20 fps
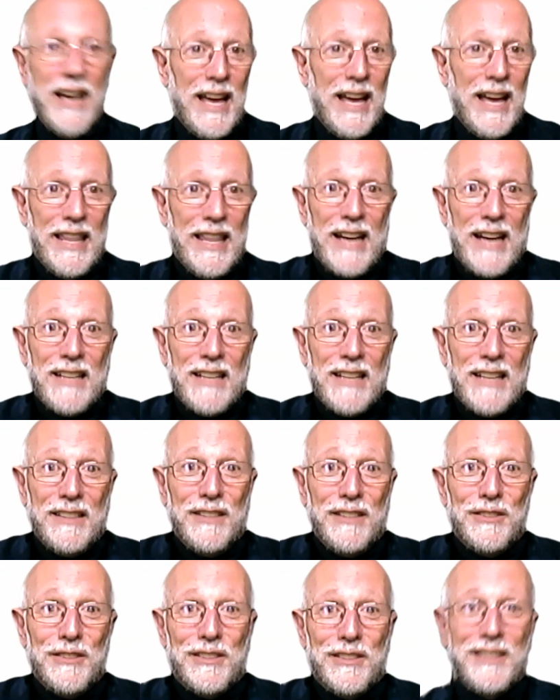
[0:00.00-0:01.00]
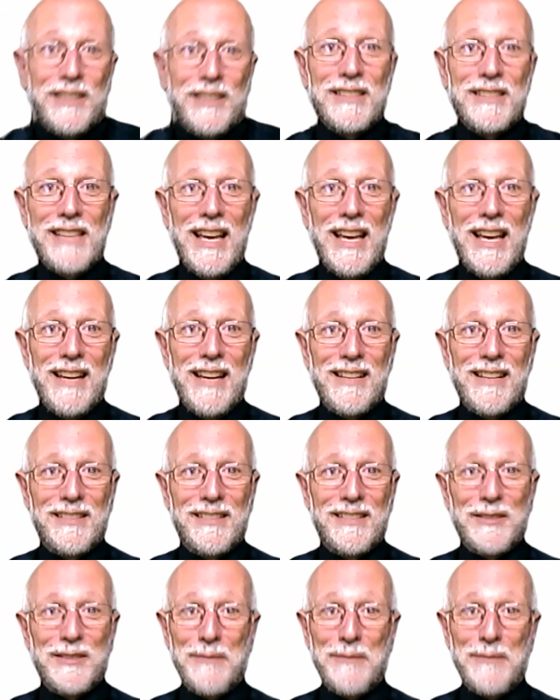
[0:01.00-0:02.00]
And that continues to this day.
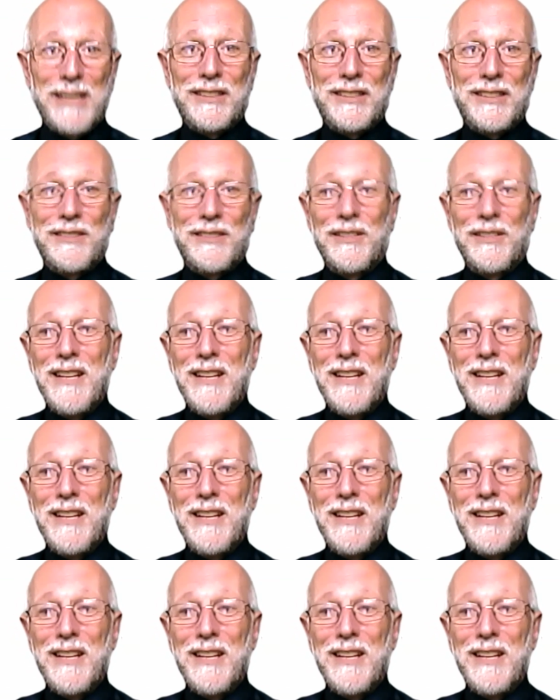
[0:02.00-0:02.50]
As I mentioned,